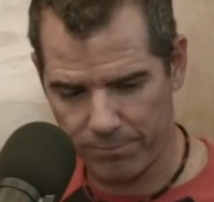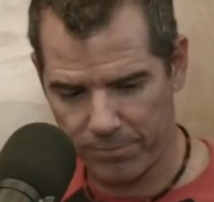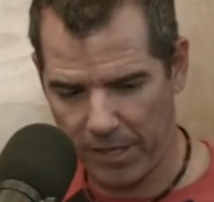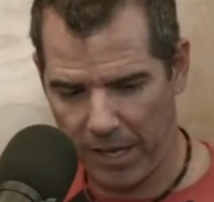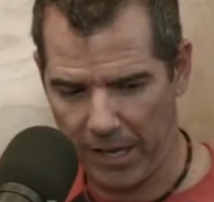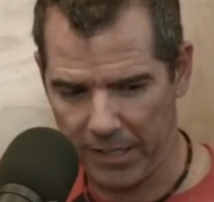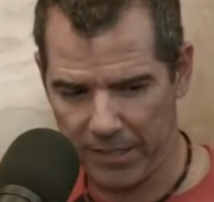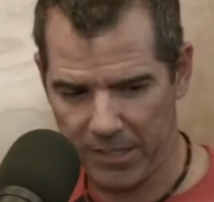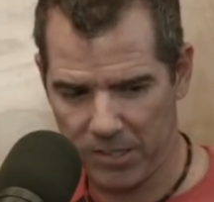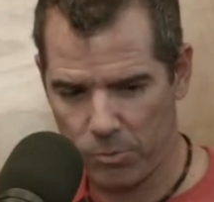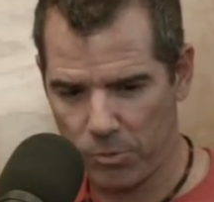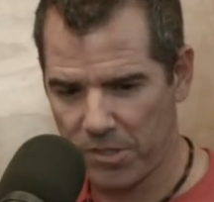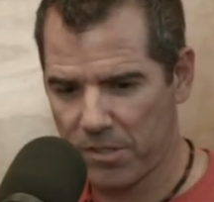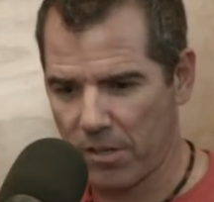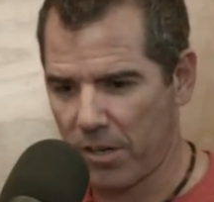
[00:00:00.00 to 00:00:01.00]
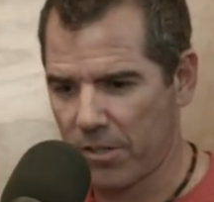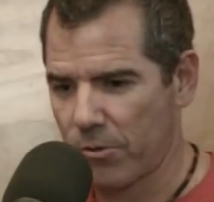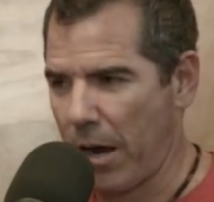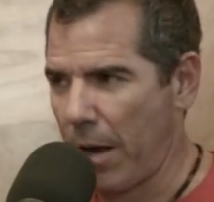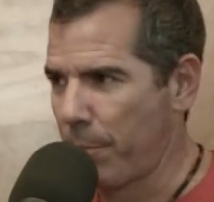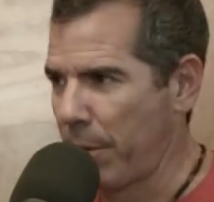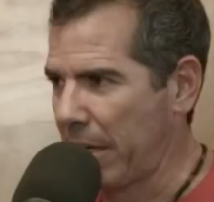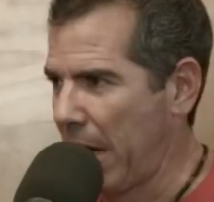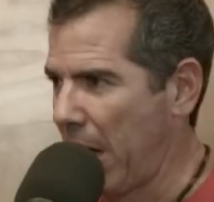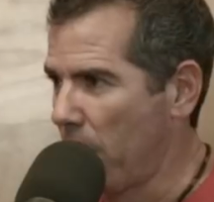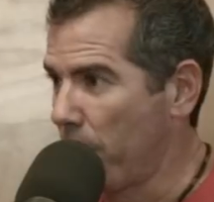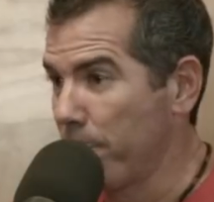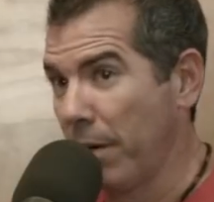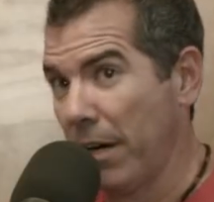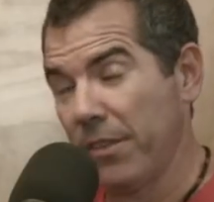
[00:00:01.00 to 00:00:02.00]
candidates would start dropping
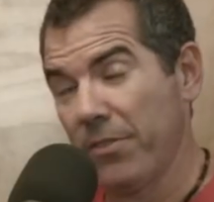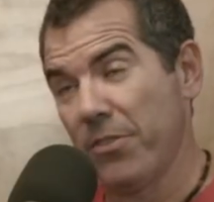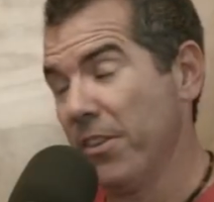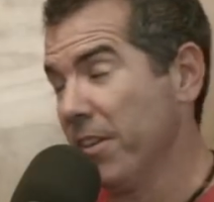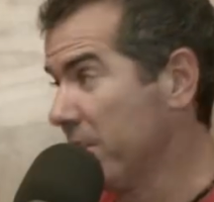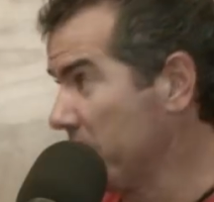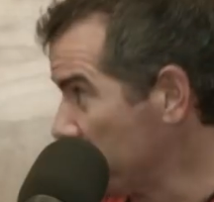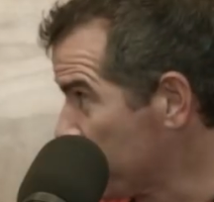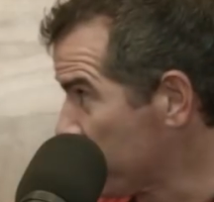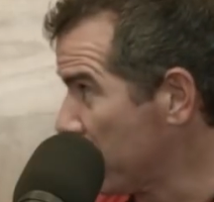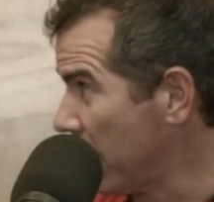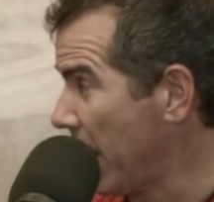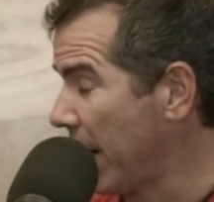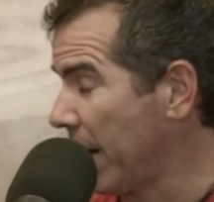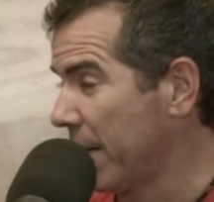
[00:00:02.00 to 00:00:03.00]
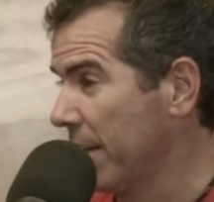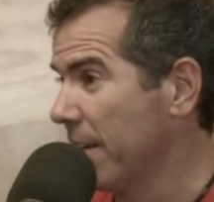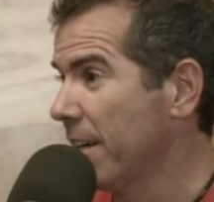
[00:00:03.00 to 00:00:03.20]
out, but this is like...